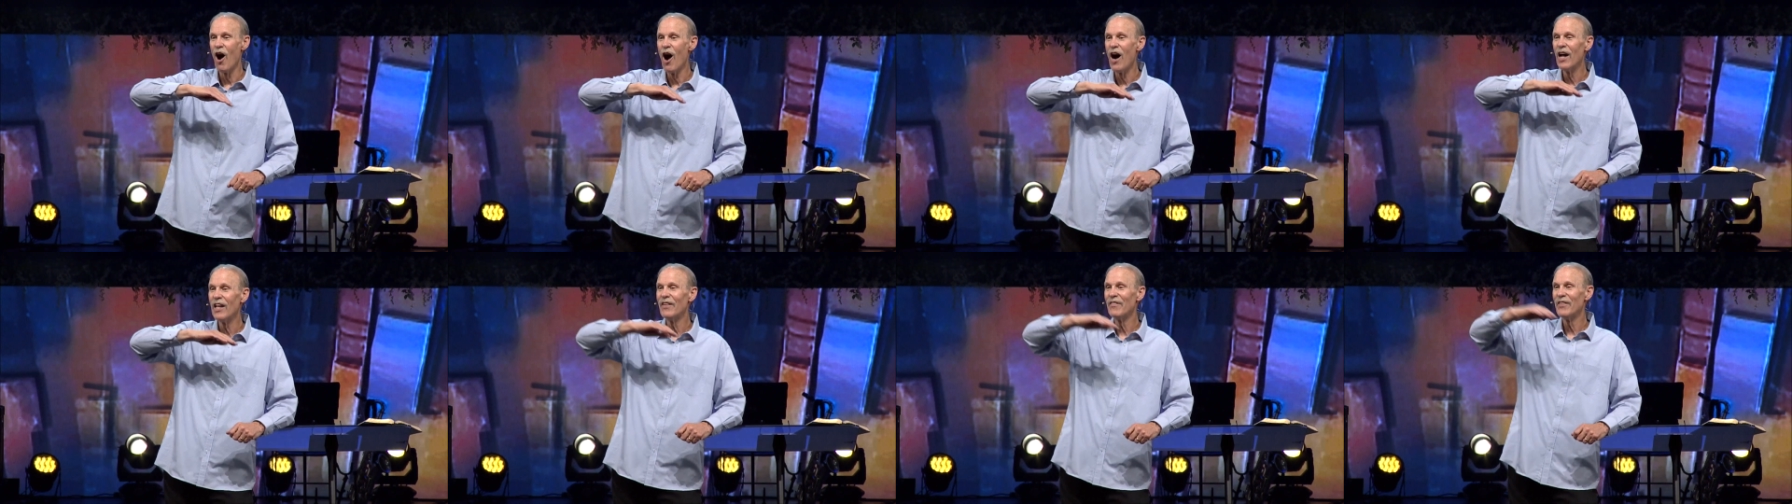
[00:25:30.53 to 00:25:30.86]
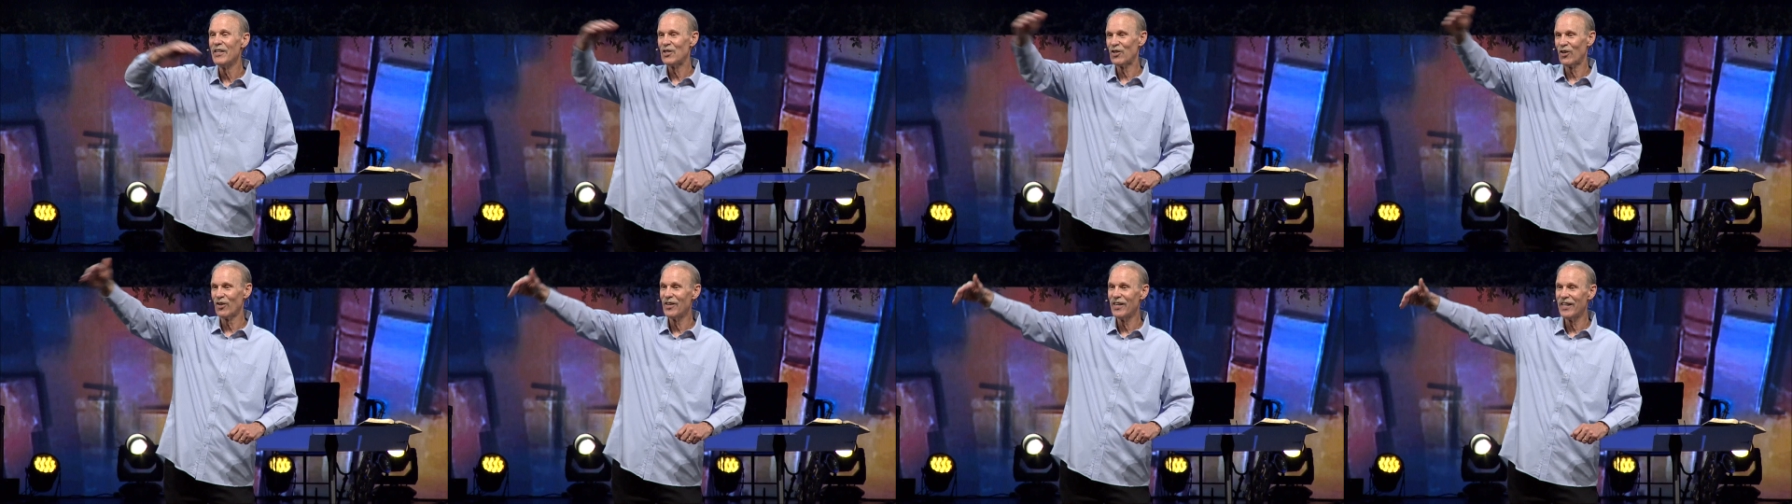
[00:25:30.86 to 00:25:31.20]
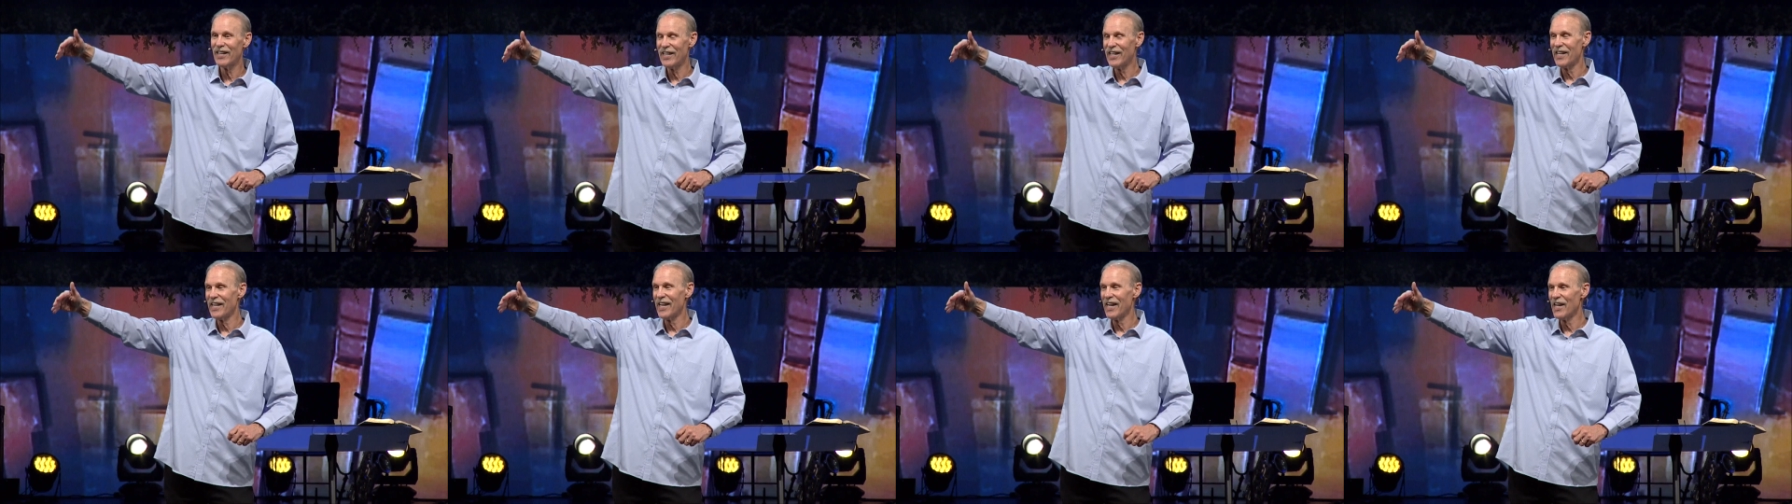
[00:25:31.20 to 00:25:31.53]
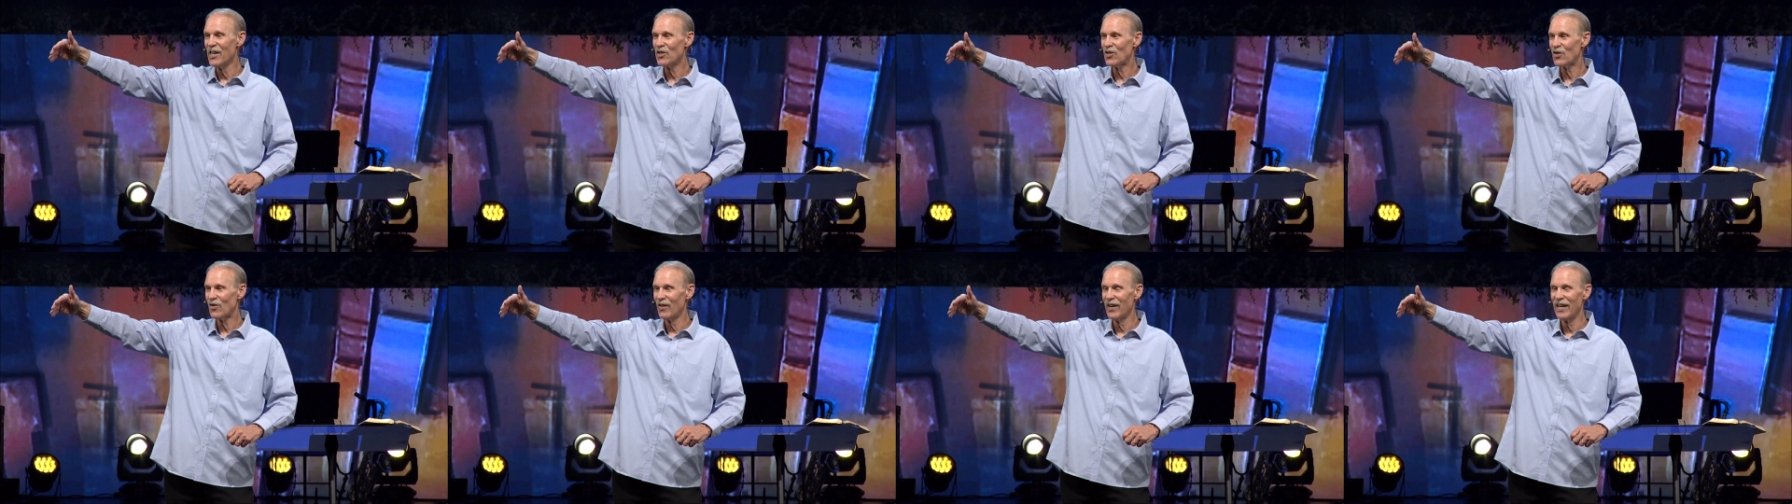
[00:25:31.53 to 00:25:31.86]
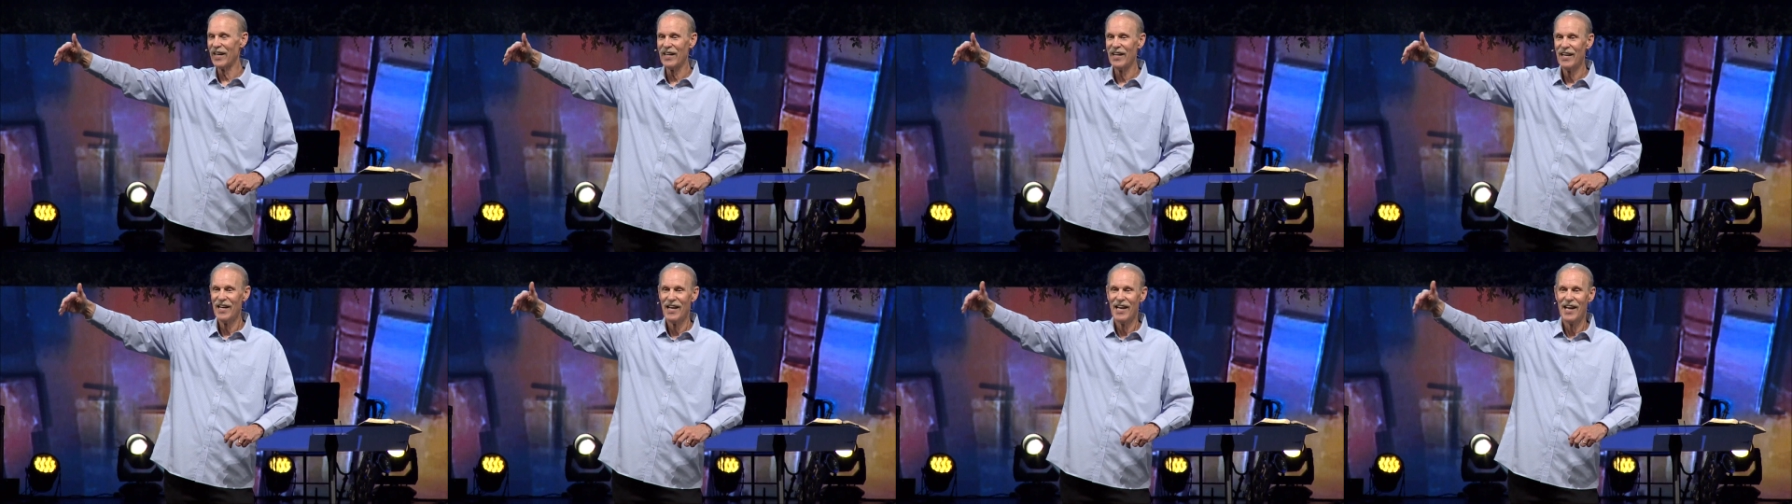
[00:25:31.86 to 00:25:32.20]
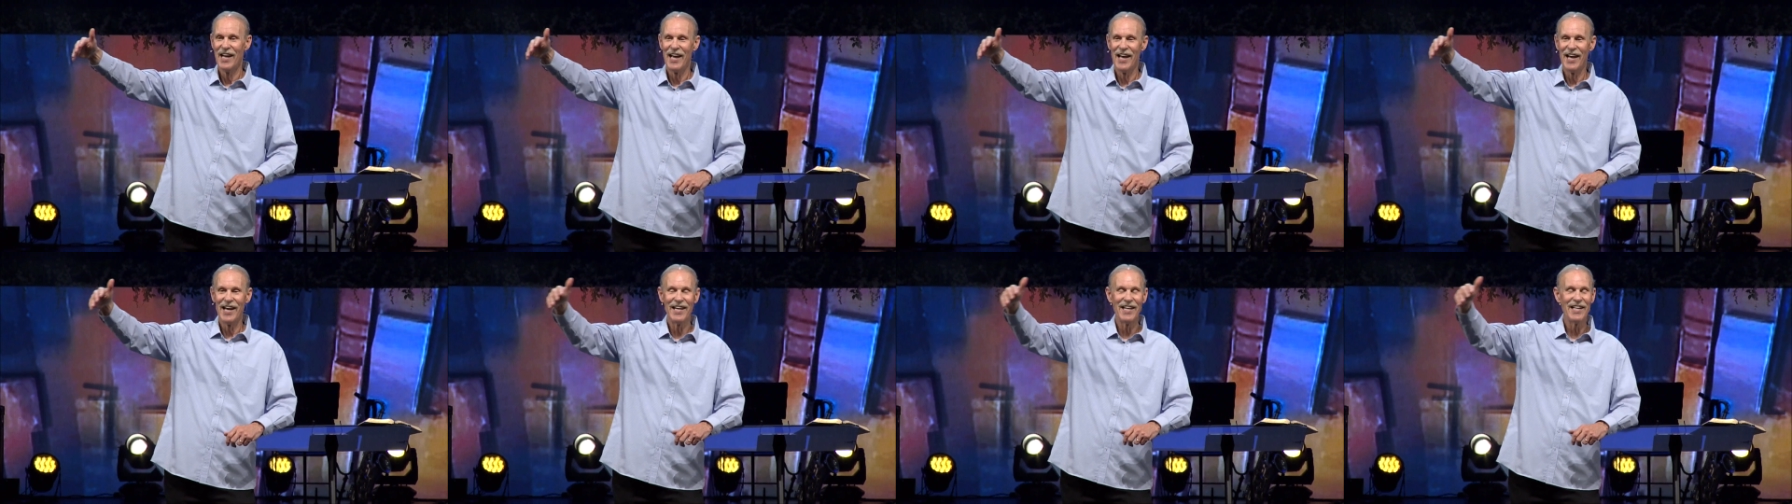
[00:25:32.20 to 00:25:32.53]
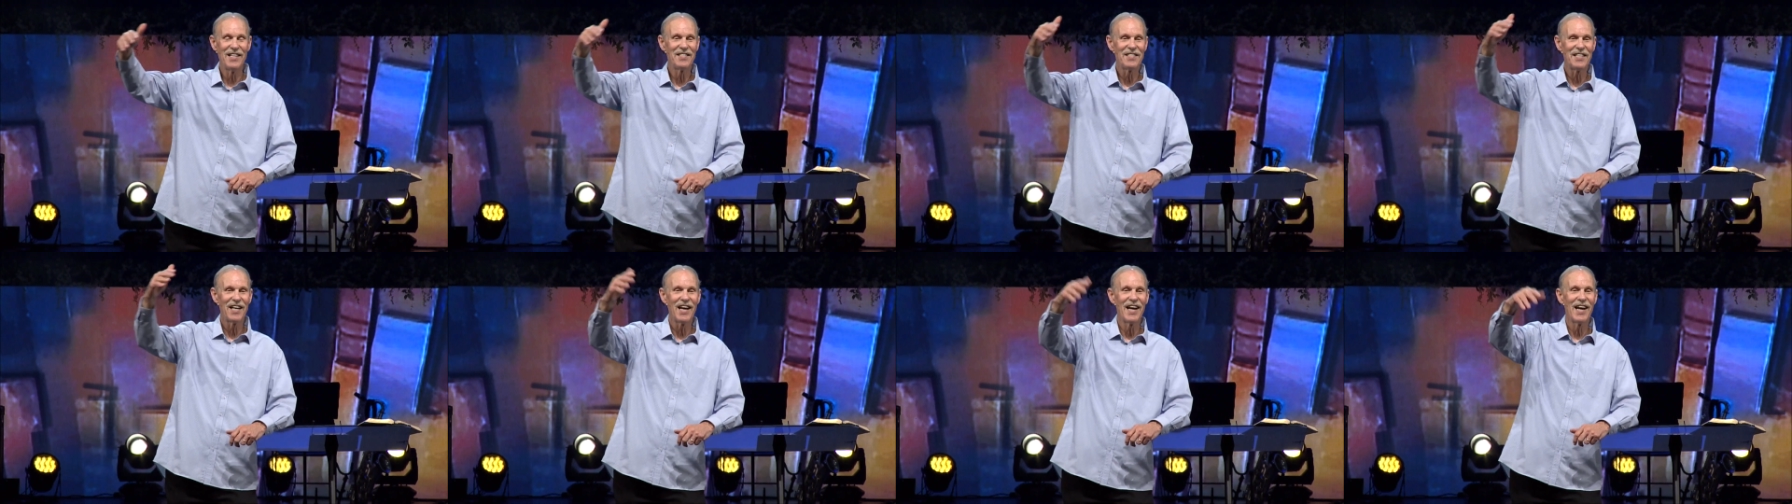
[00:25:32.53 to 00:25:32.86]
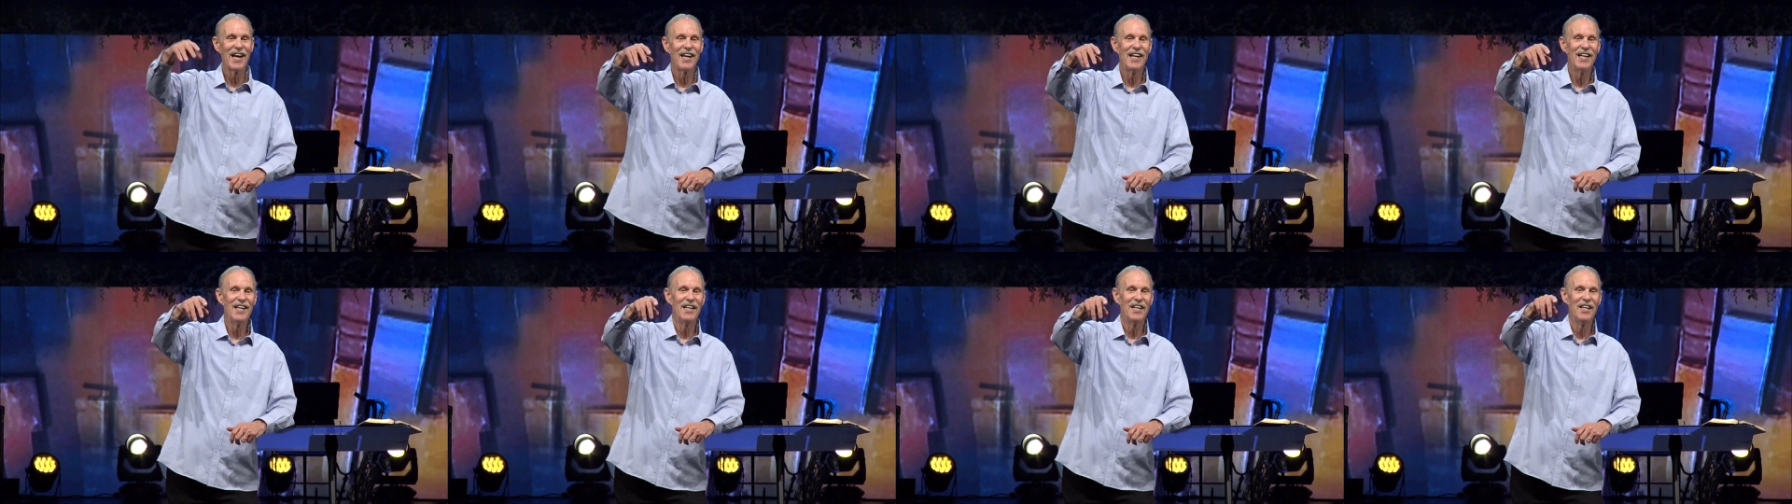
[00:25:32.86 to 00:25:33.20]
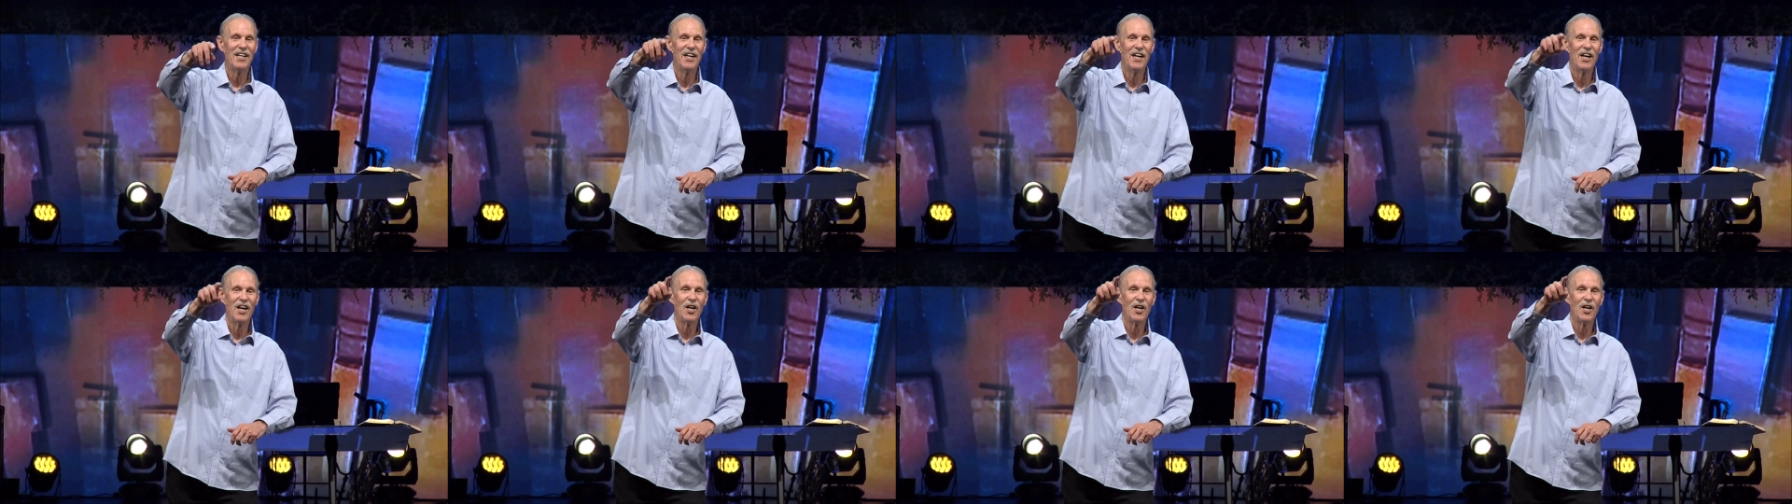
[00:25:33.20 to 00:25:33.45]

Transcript: all of eternity and history and He said,